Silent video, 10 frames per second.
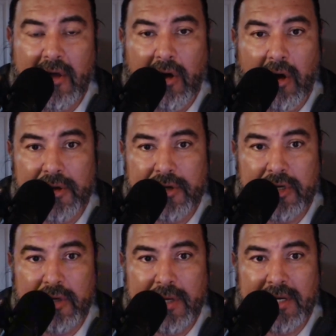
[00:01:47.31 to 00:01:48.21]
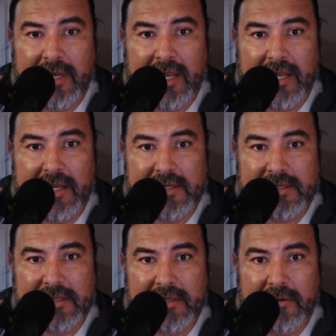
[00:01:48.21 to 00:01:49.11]
All you're doing
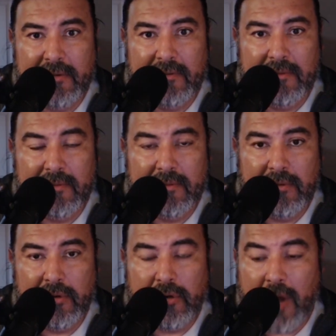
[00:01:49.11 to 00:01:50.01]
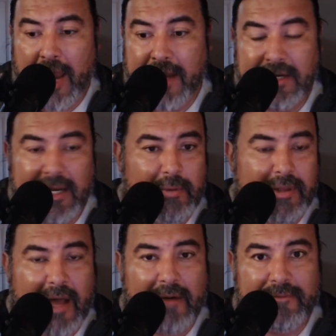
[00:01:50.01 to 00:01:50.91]
is grinding
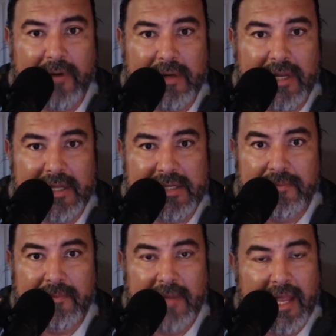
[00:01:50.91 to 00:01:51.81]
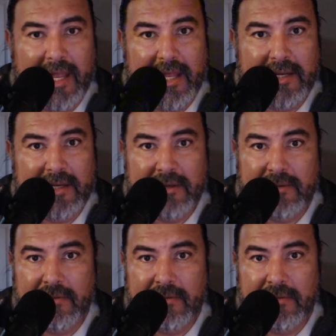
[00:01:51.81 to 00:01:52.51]
without focus, and